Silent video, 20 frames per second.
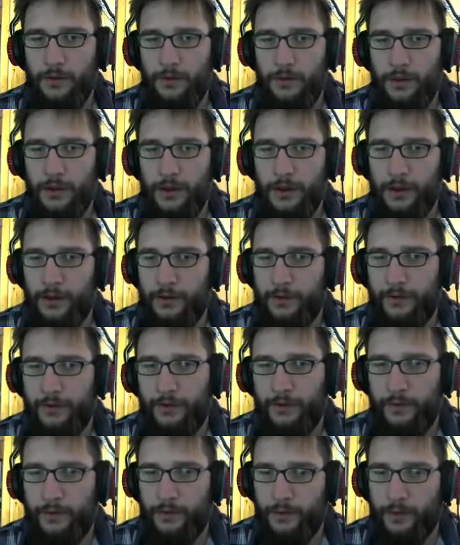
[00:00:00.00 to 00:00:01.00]

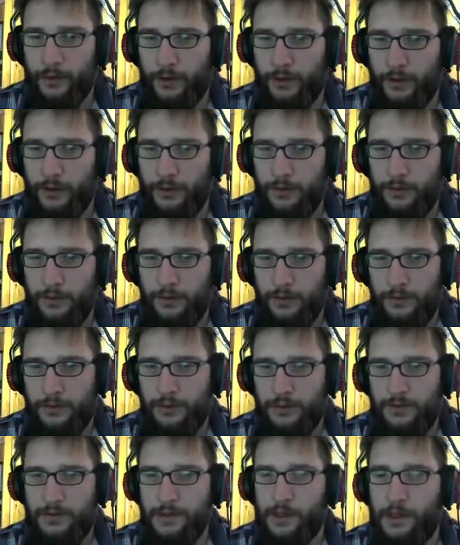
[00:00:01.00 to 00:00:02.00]
as the
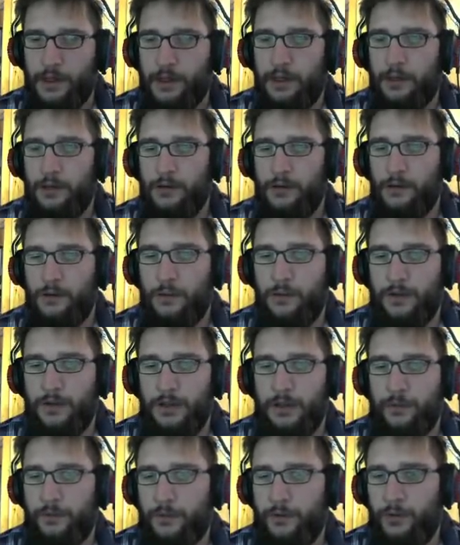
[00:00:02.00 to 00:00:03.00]
tax guy had on
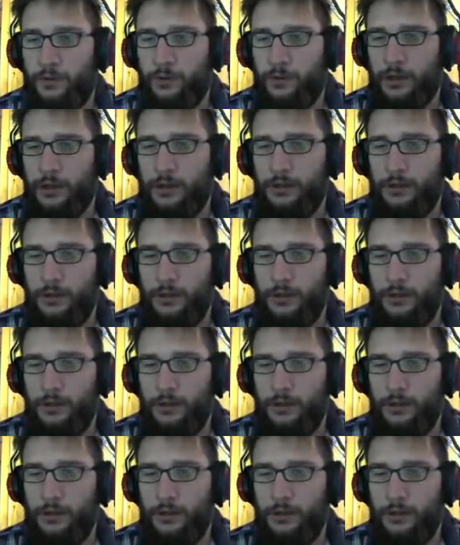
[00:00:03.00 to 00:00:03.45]
himself, so yeah.